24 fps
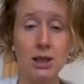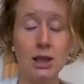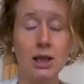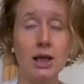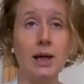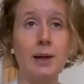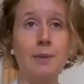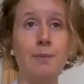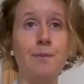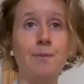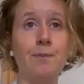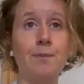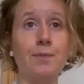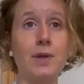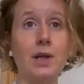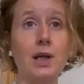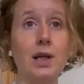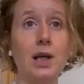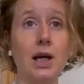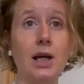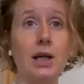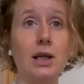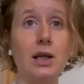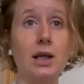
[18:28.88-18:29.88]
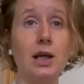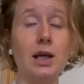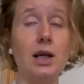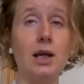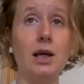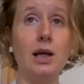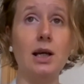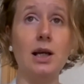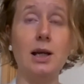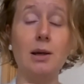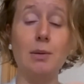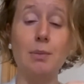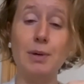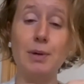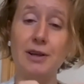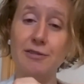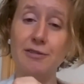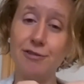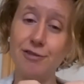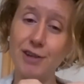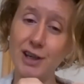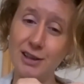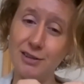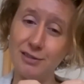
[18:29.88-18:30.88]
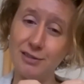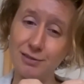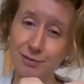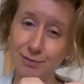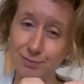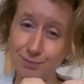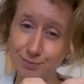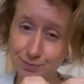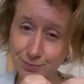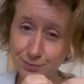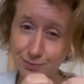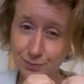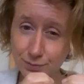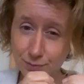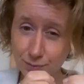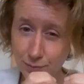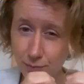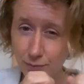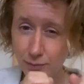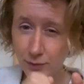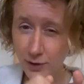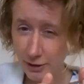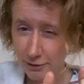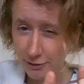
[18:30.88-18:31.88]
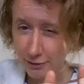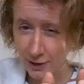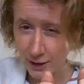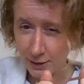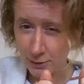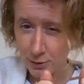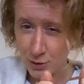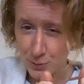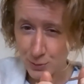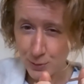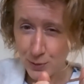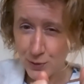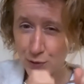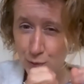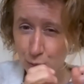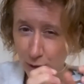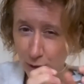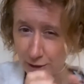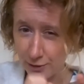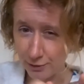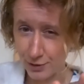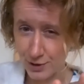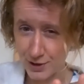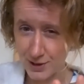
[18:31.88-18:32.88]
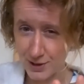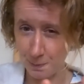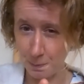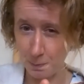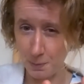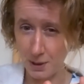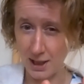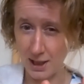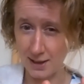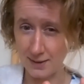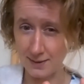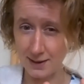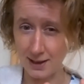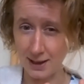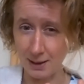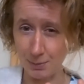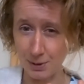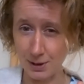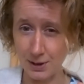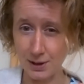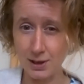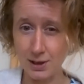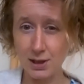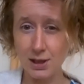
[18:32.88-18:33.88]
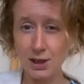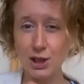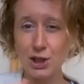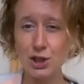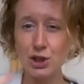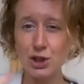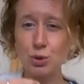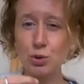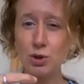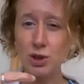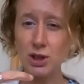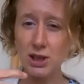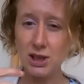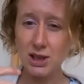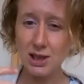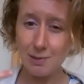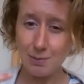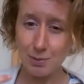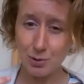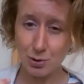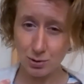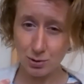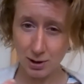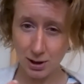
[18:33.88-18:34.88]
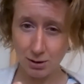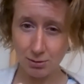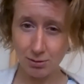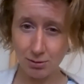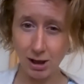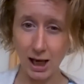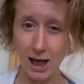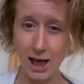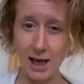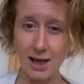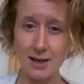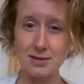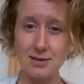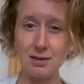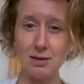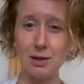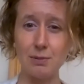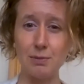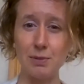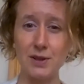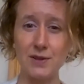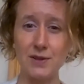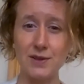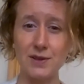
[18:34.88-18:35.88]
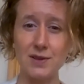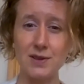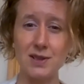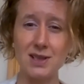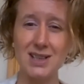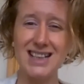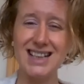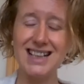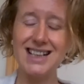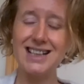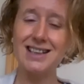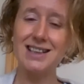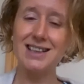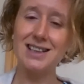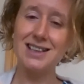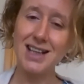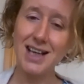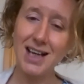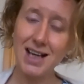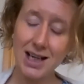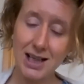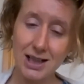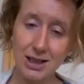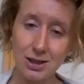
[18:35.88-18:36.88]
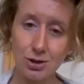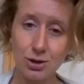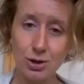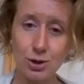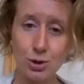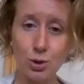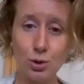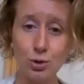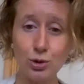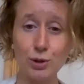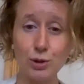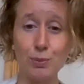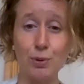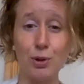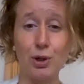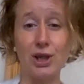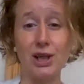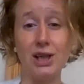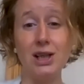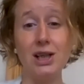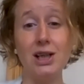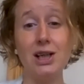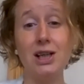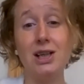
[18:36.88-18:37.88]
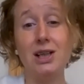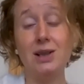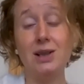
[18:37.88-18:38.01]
like a little bit of flight response, waiting for something bad to happen. So keep trying to relax all the muscles. The tighter you hold the body,